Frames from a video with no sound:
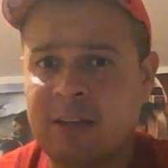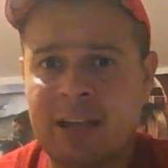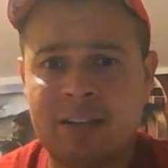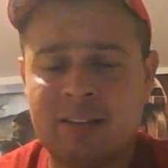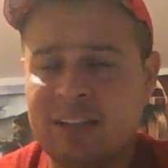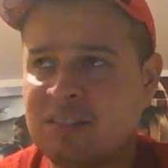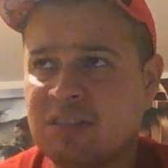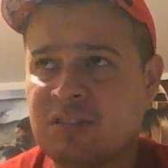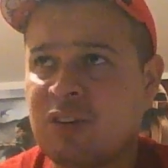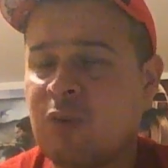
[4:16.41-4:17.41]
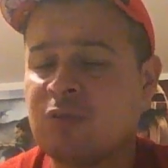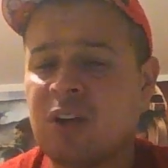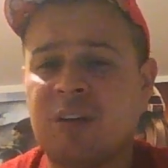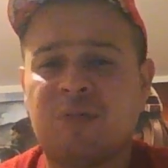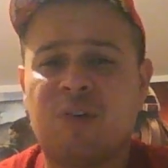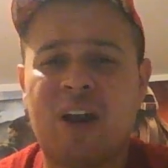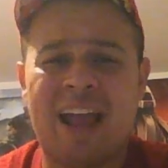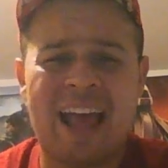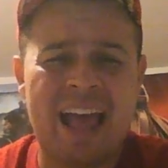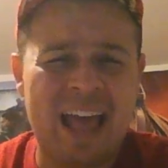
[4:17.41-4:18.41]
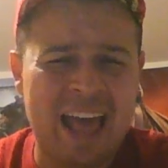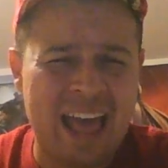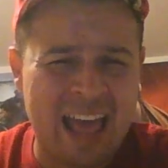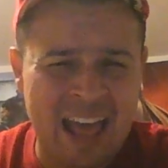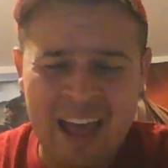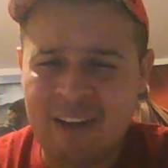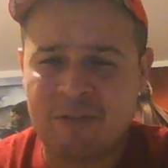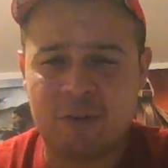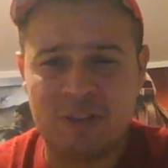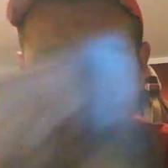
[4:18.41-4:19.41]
and it just goes on forever.